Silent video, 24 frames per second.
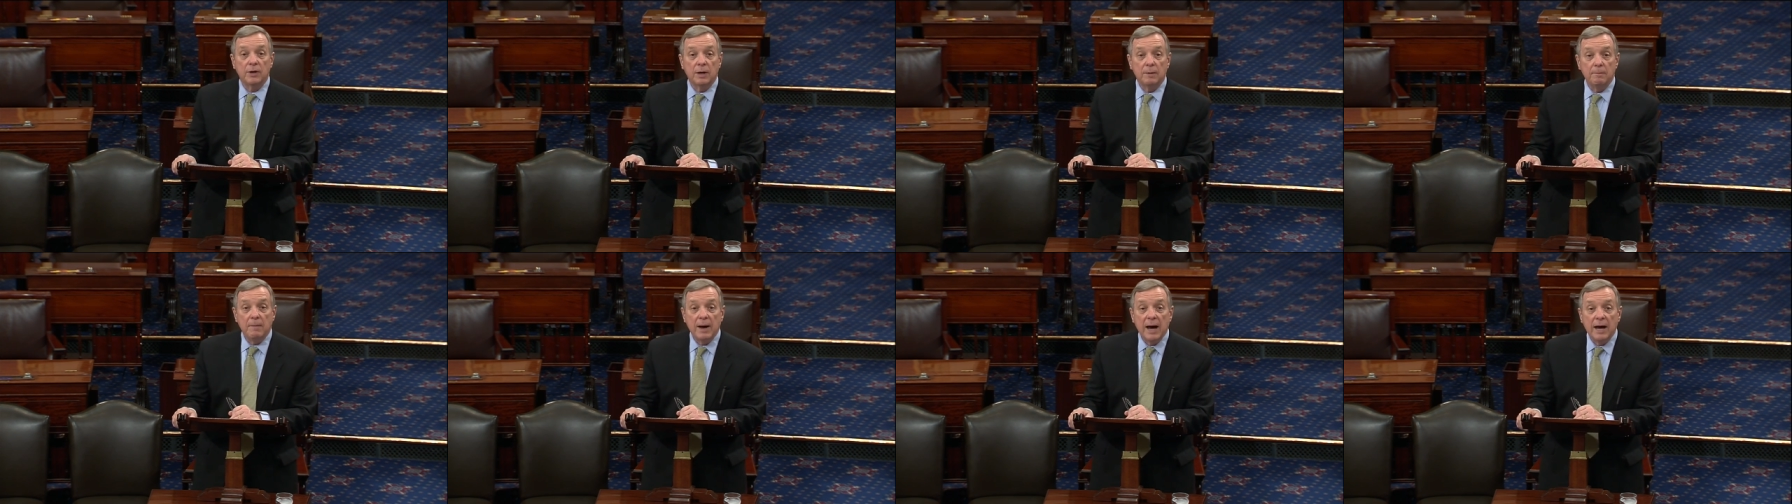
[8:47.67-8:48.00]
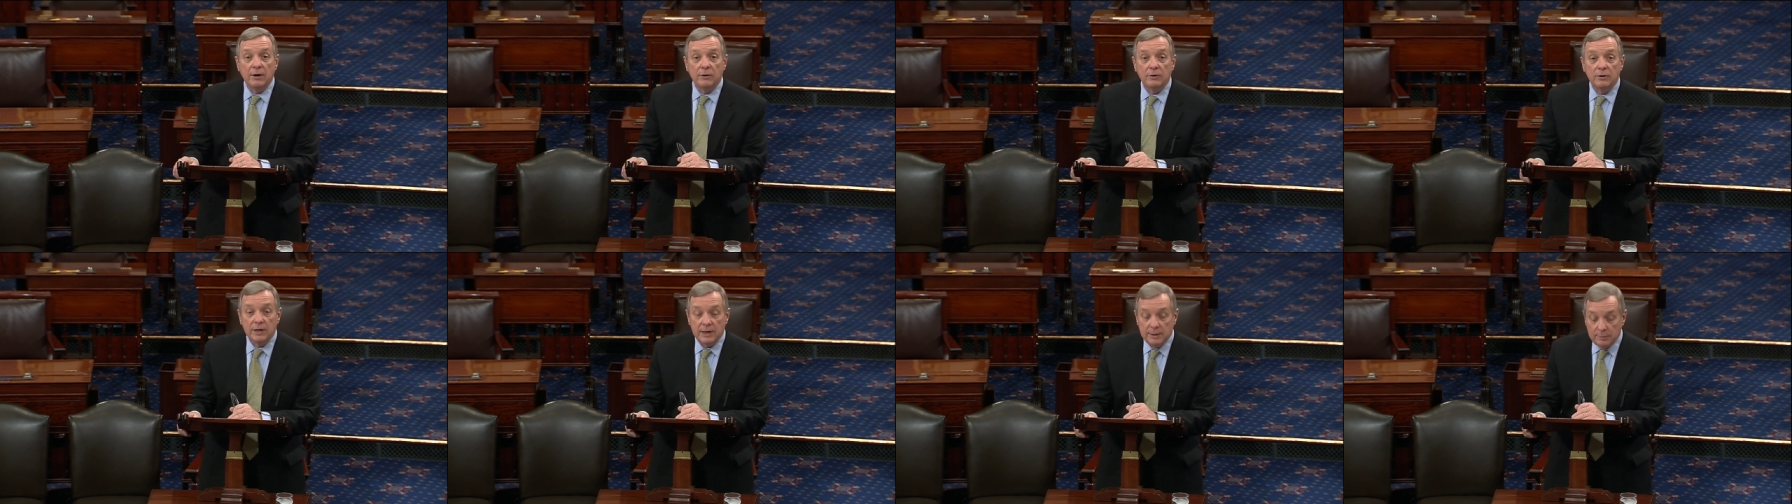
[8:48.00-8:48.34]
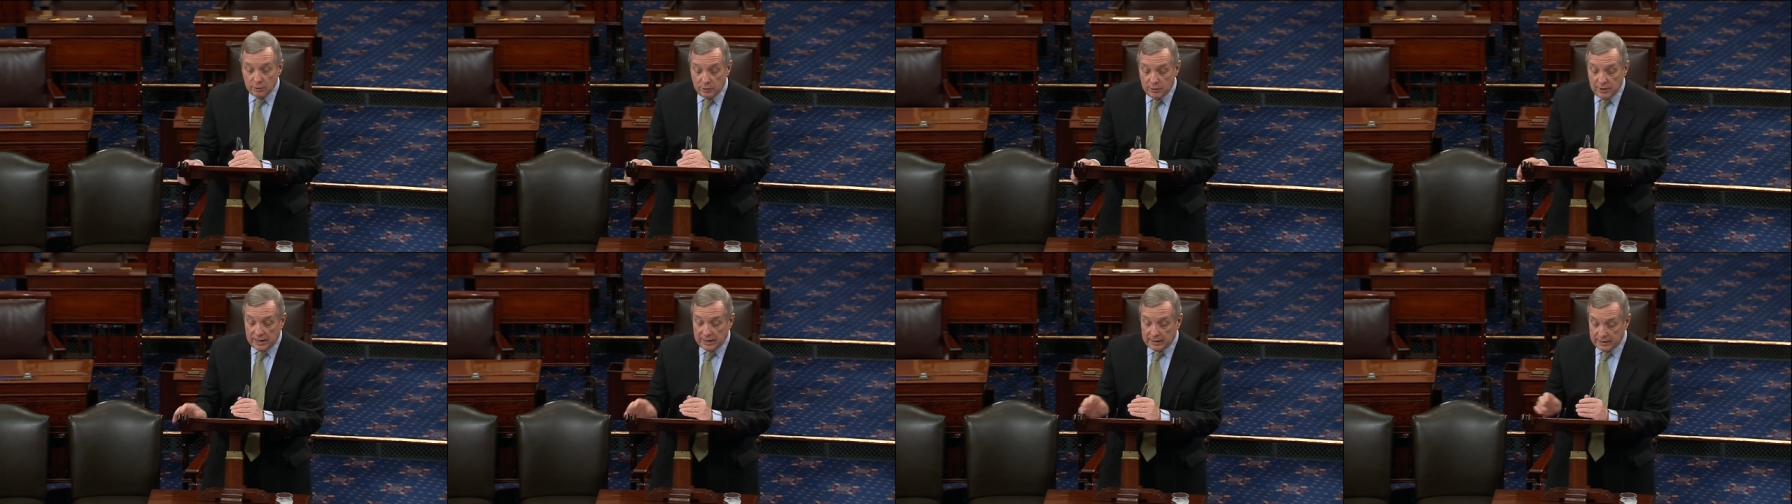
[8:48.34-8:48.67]
a modern
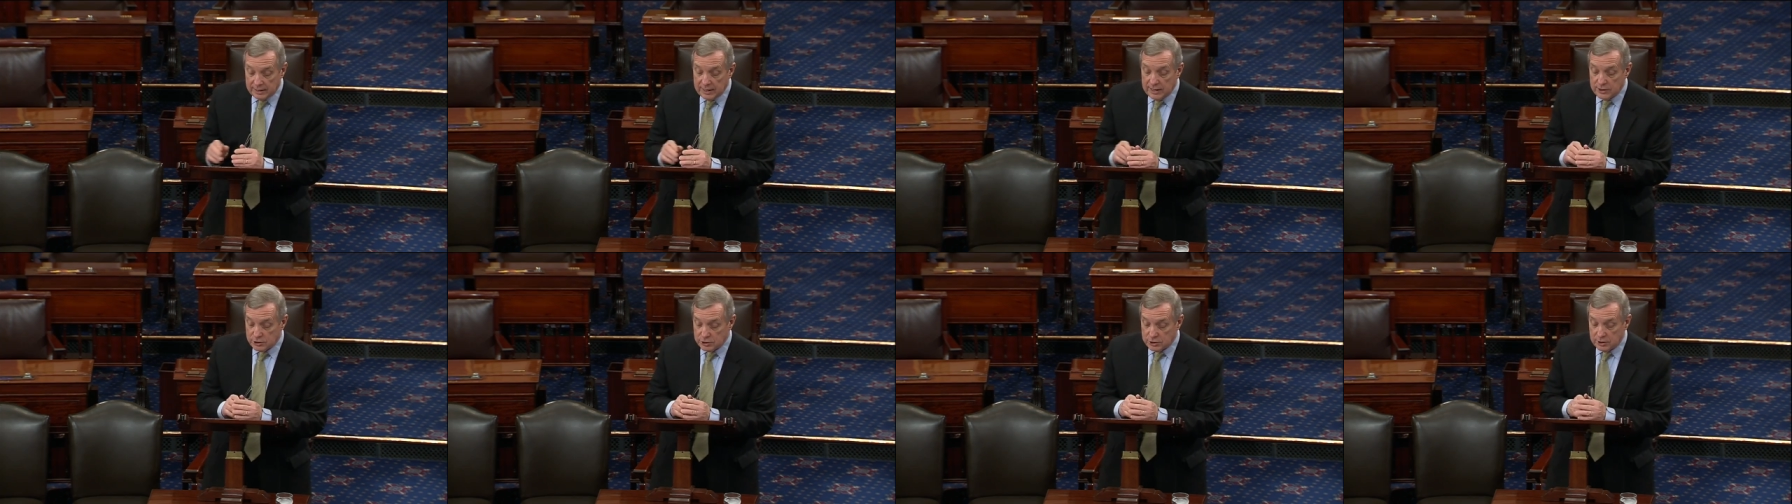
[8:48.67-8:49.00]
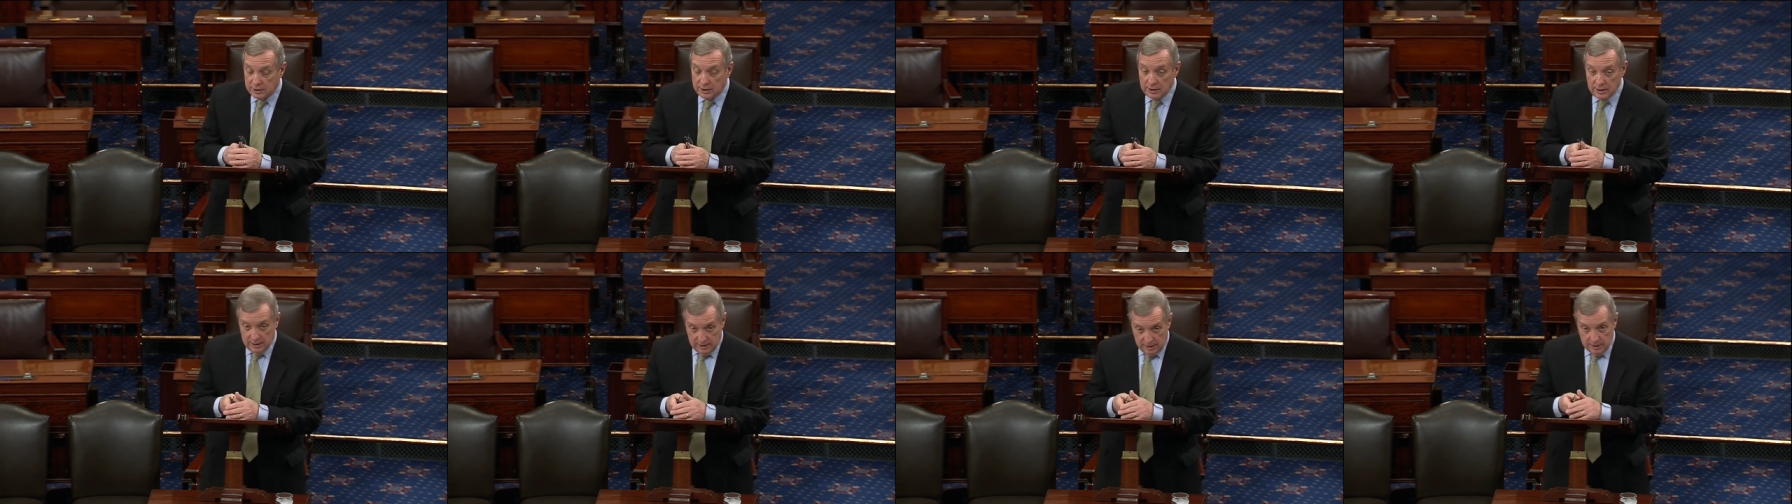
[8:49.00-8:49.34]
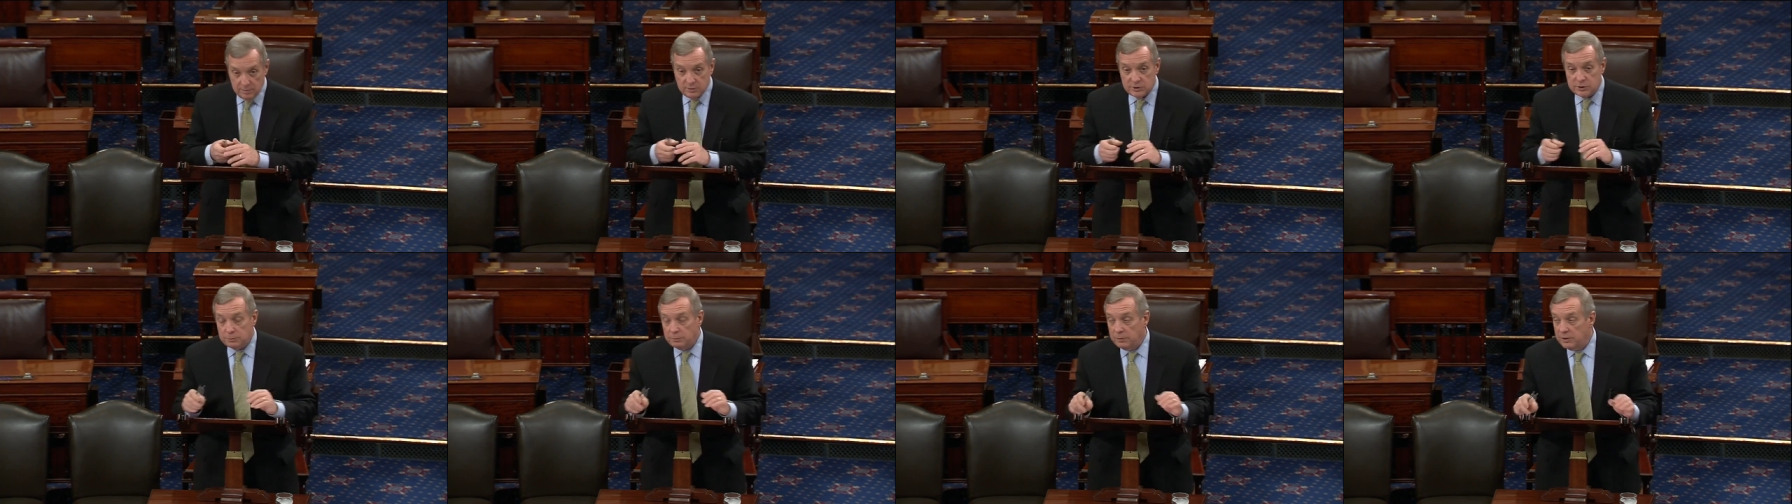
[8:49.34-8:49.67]
democratic nation.
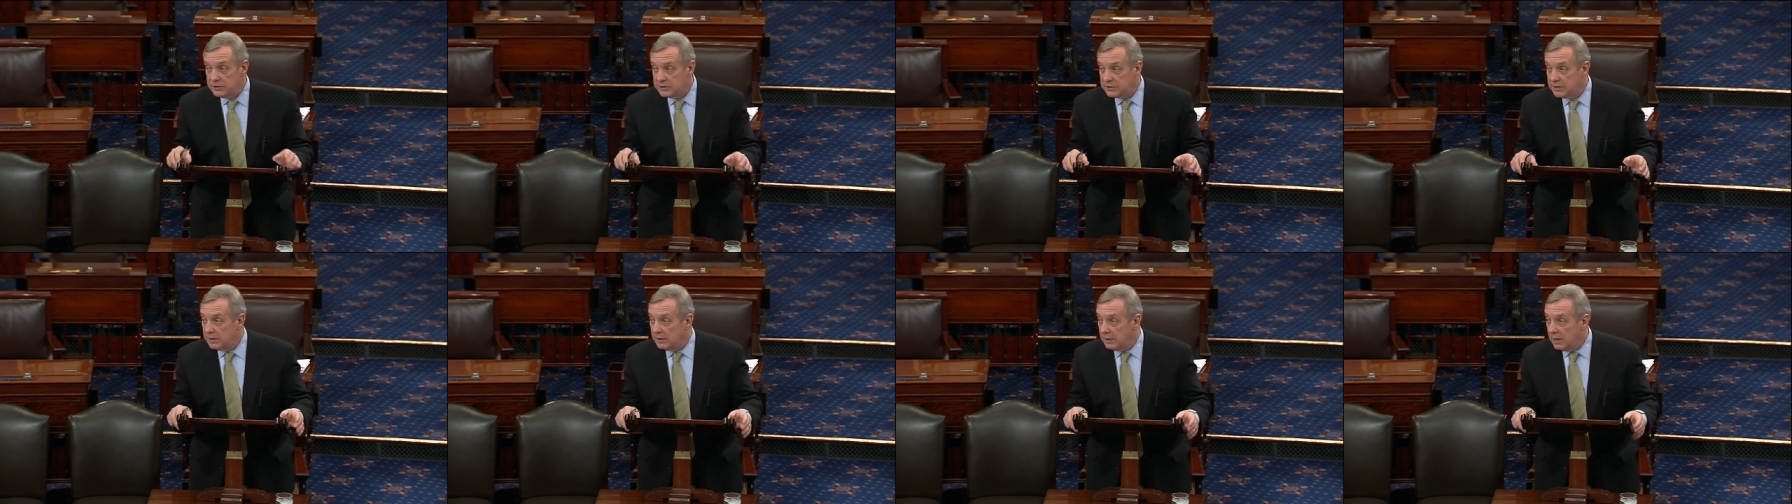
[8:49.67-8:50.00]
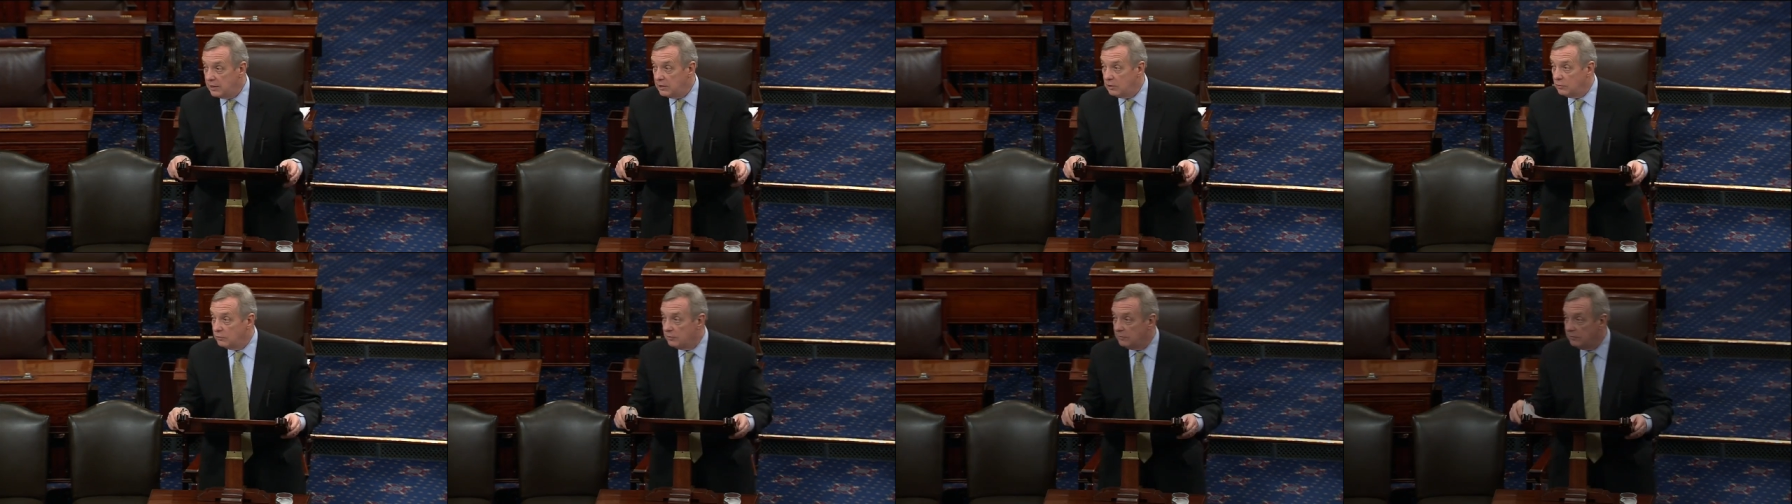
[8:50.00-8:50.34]
Mr. President, I yield the